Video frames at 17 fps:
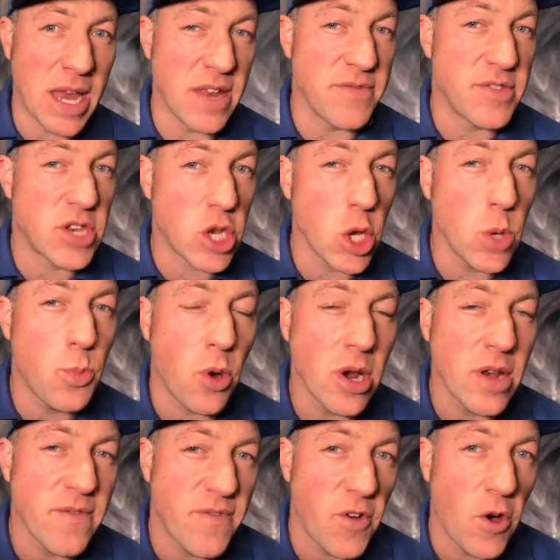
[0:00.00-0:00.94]
of
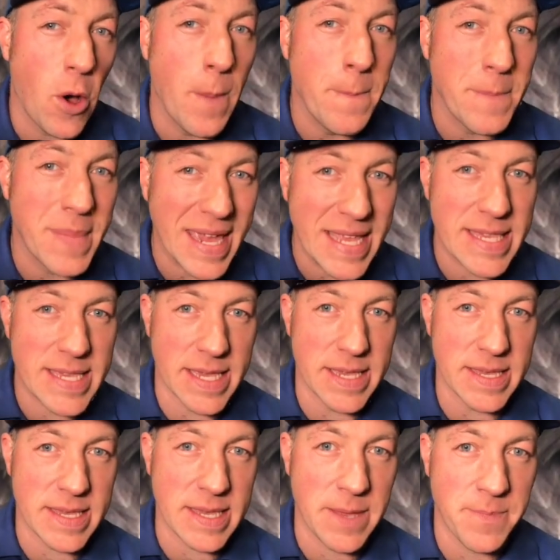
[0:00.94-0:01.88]
2.4
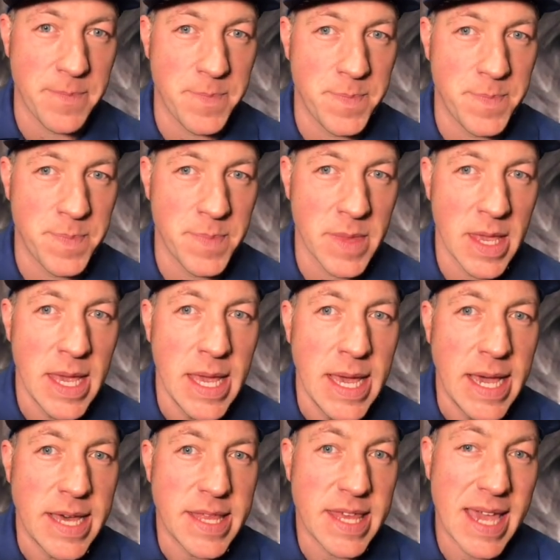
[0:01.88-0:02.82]
metres.
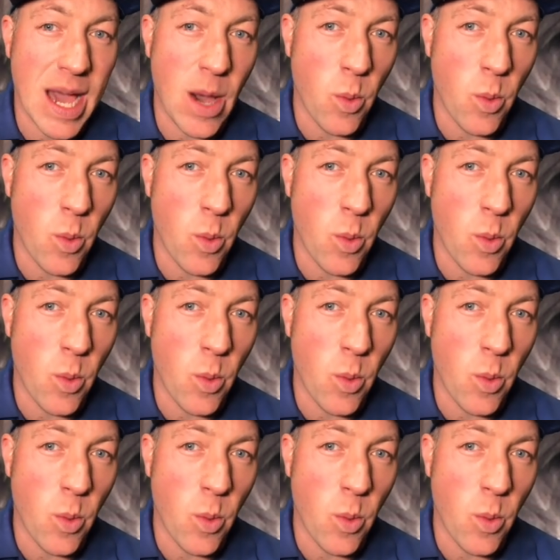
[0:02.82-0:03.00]
They are